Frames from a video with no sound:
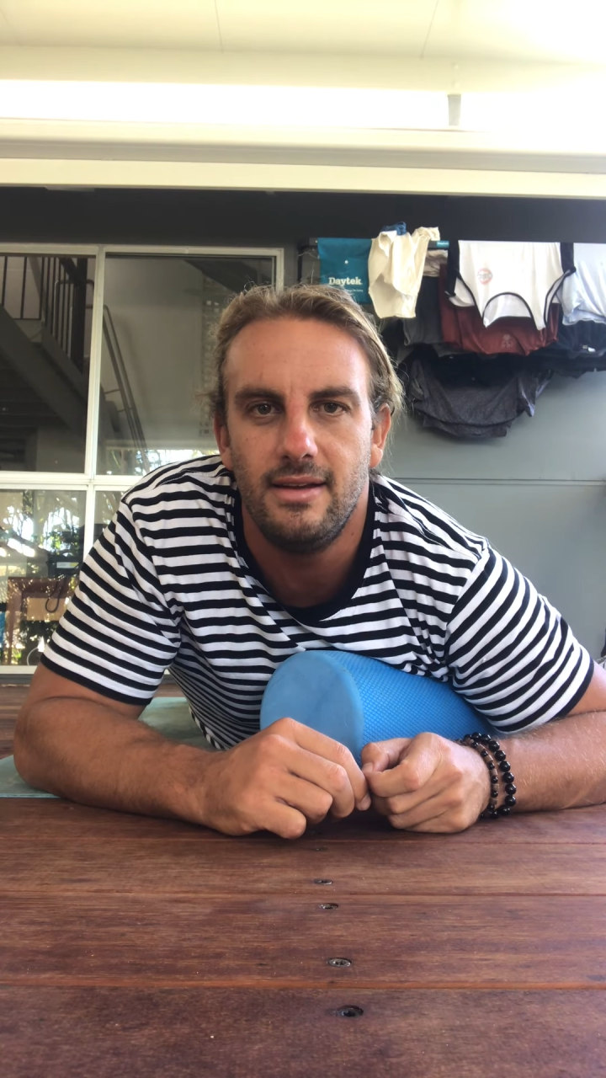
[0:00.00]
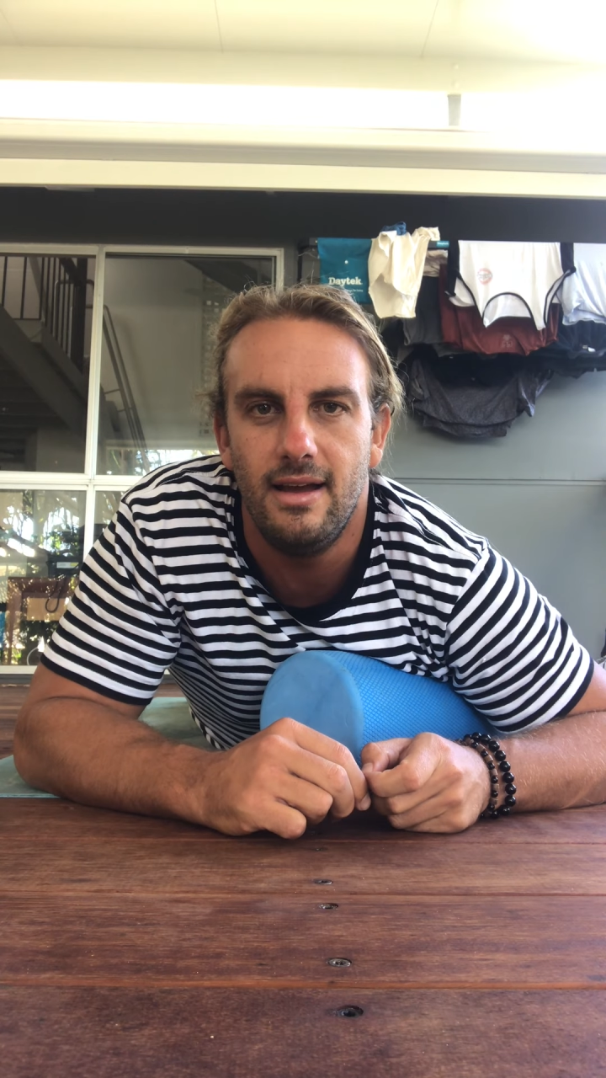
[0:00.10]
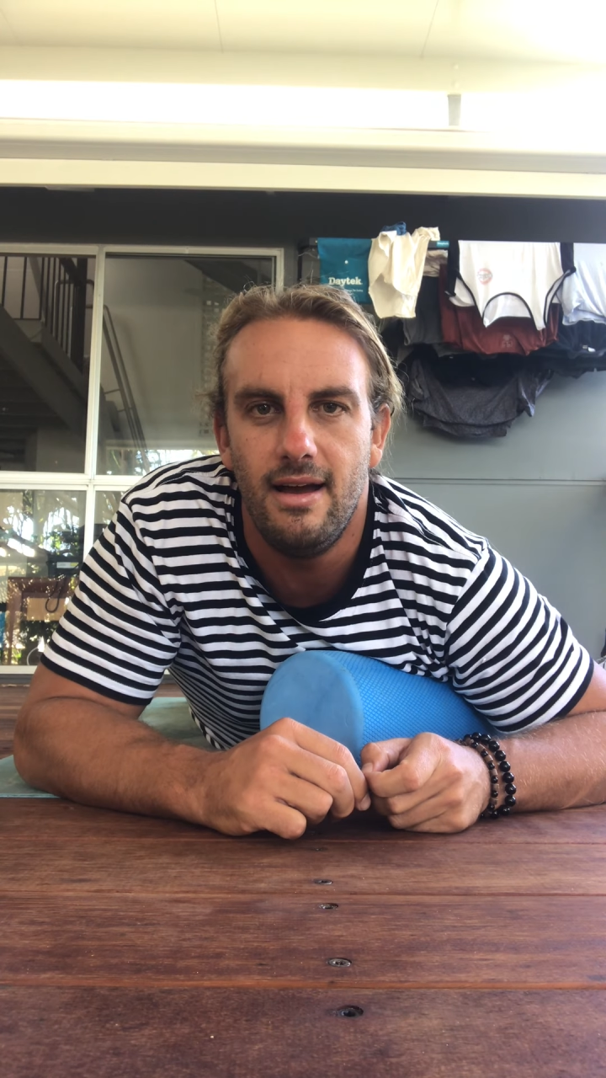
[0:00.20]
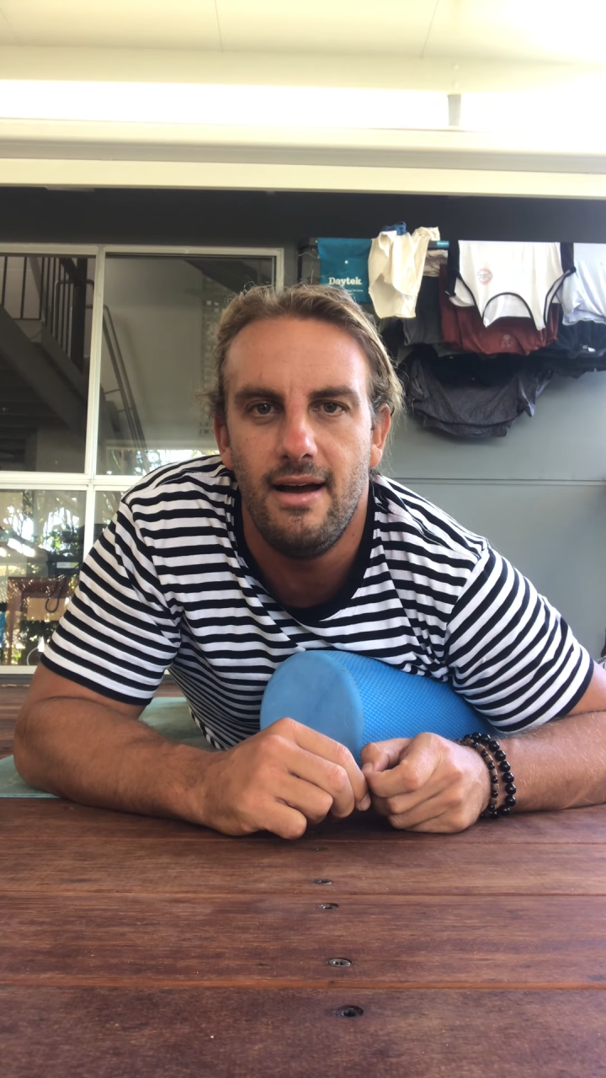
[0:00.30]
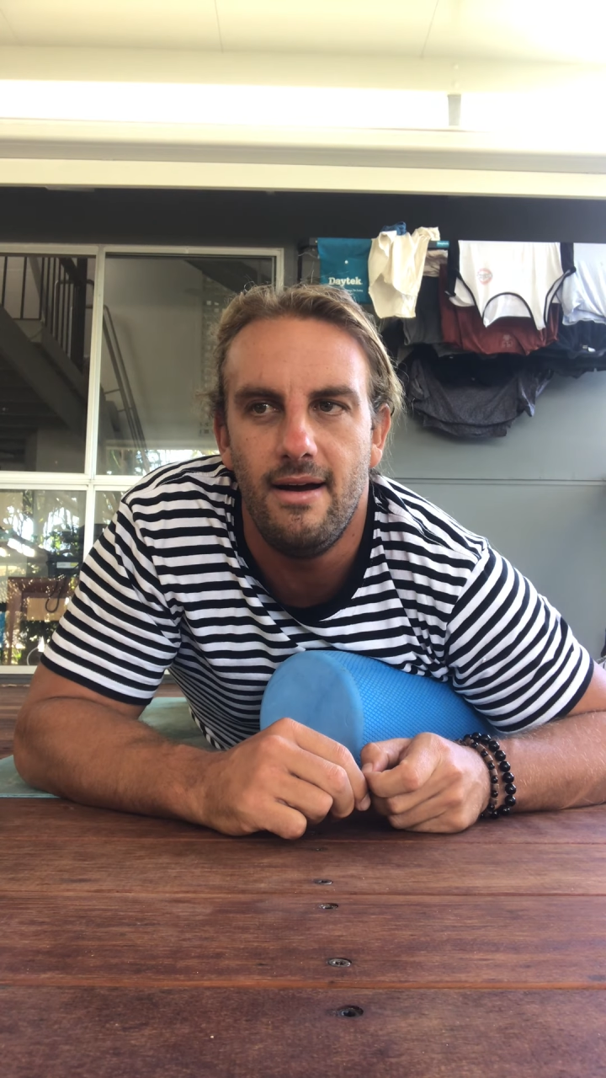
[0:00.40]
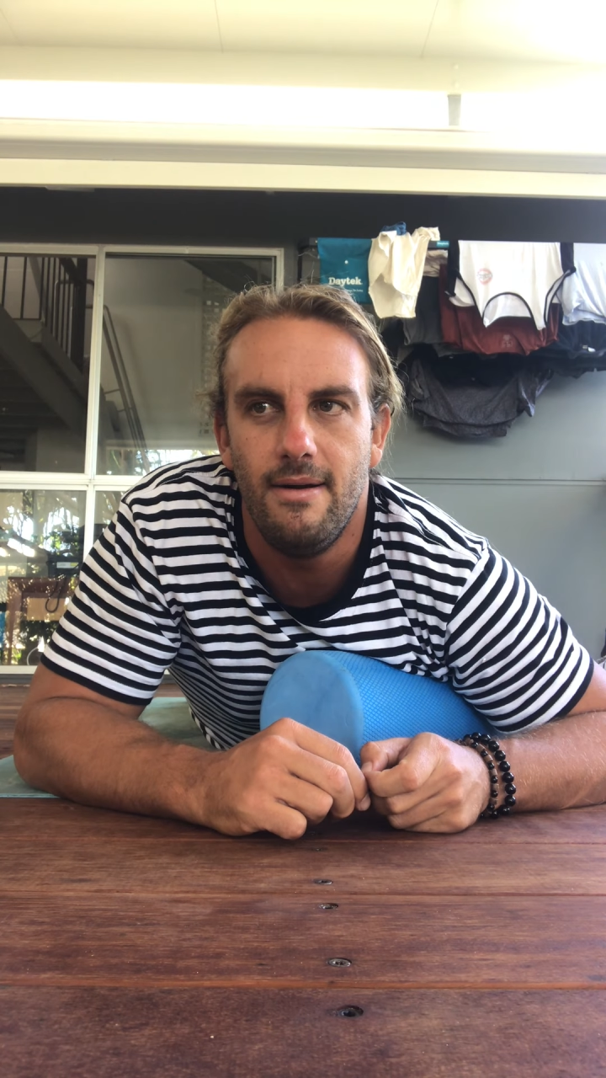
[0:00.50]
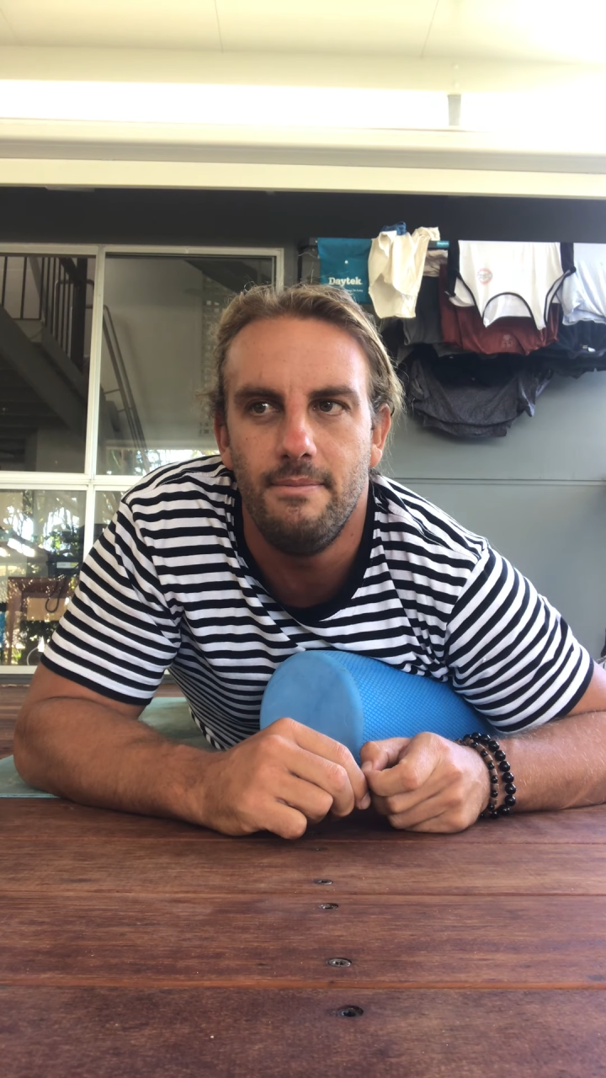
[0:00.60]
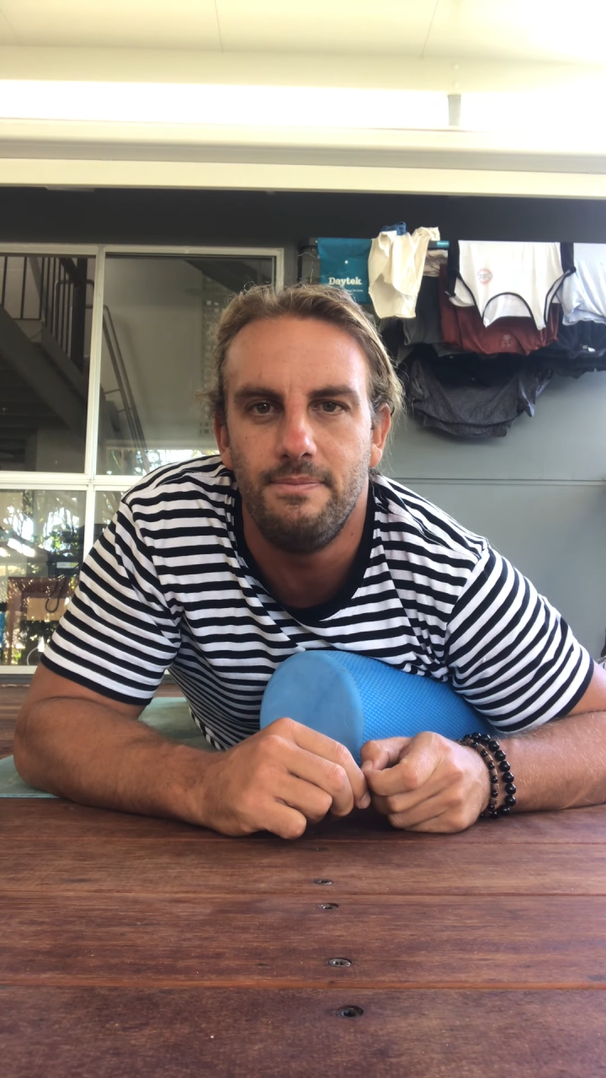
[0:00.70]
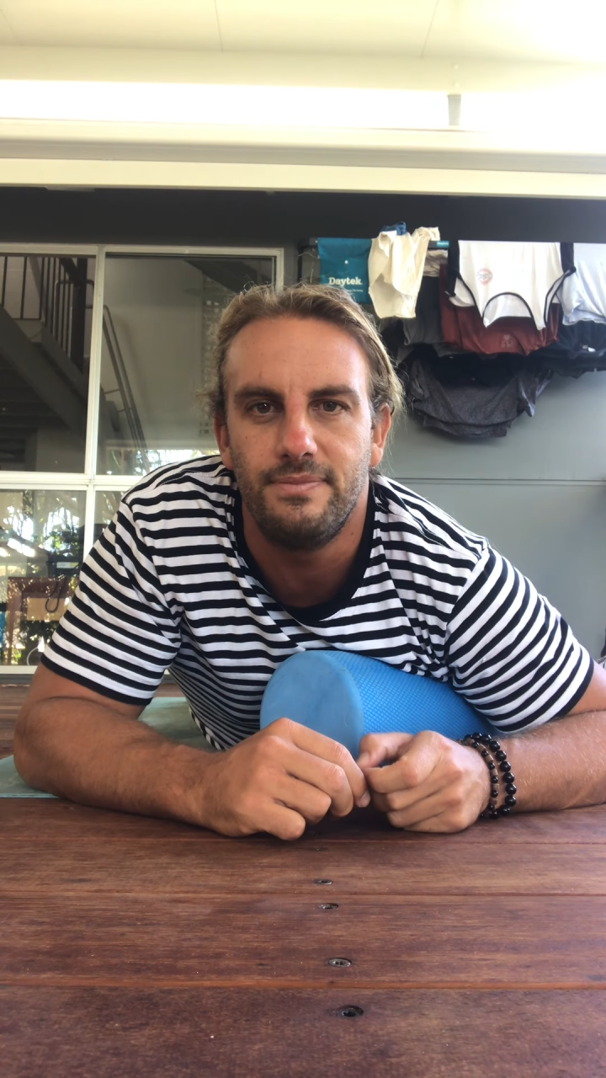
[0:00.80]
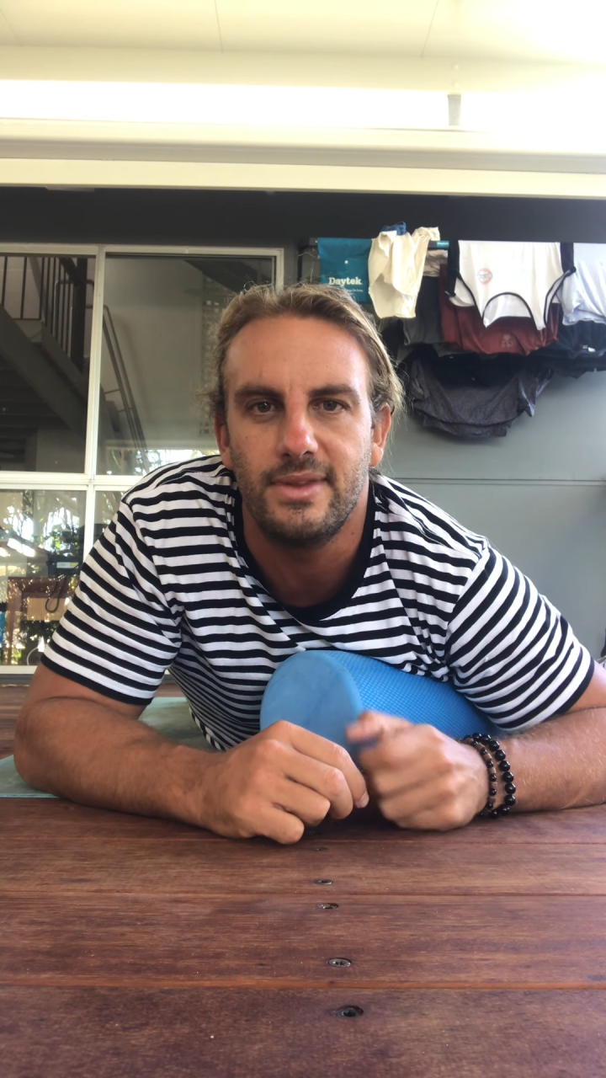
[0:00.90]

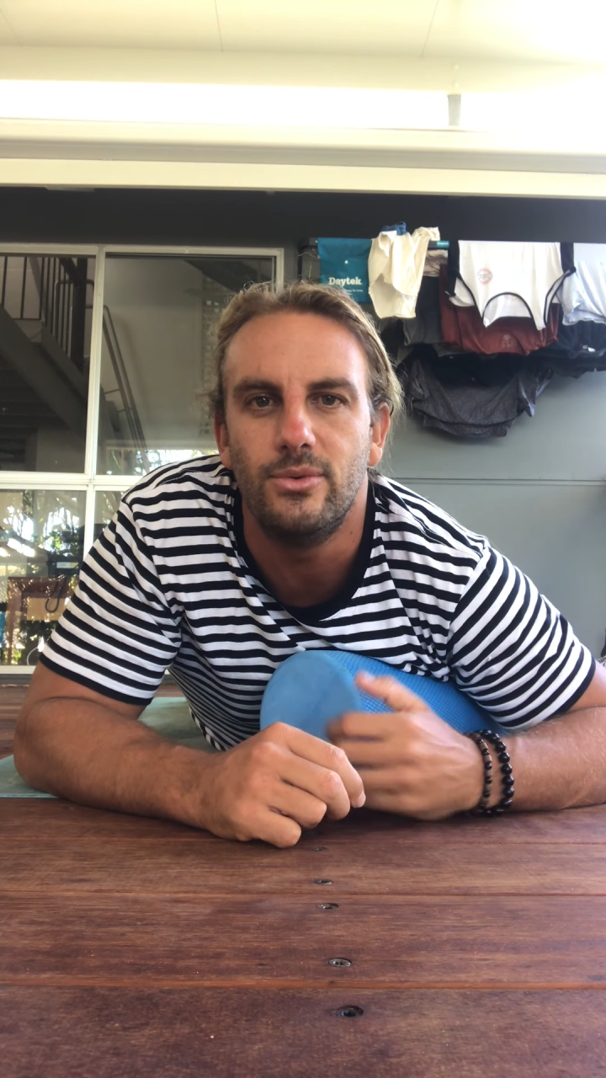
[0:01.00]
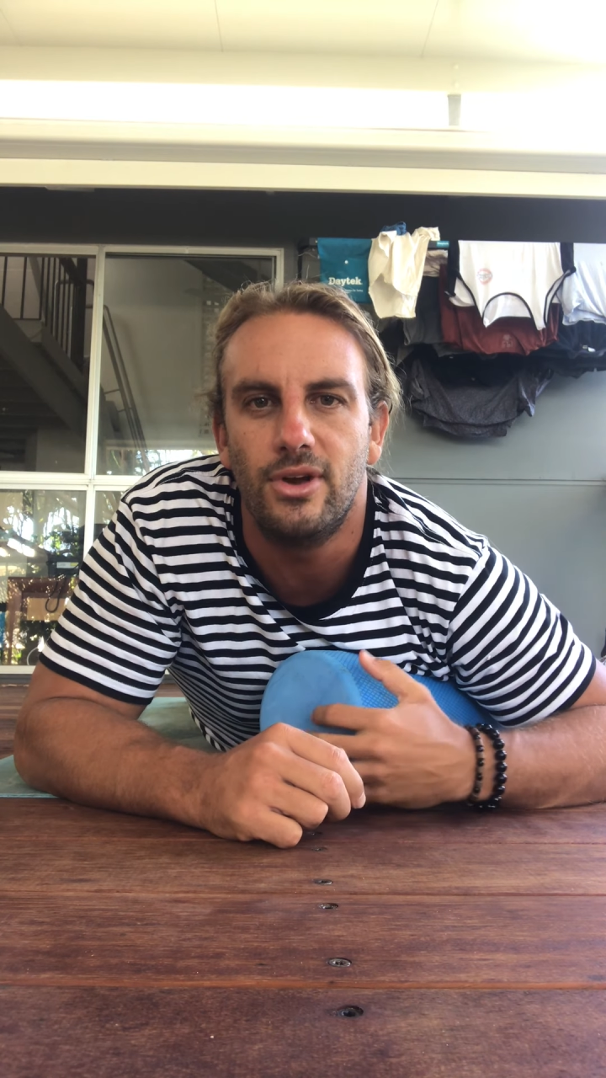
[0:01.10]
We're